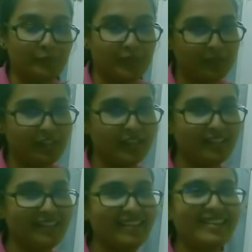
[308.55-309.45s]

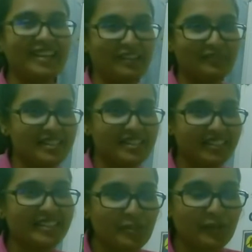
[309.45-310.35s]
Okay, can we sing
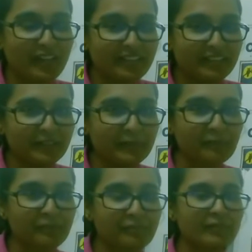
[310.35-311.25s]
it together?
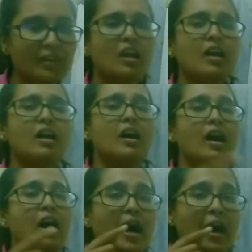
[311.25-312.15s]

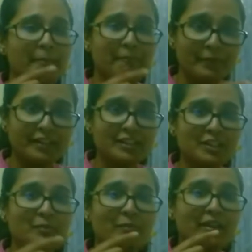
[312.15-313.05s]
I
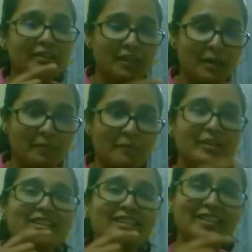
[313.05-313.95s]
pricked my thumb
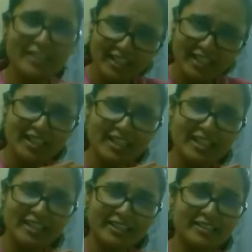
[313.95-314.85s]
with a
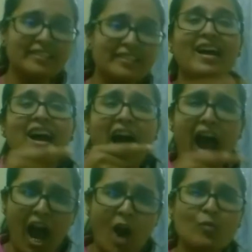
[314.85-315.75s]
needle.
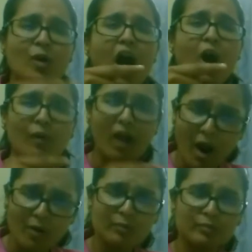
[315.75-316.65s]
Ow, ow,
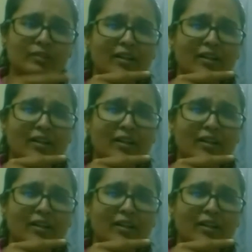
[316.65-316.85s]
ow.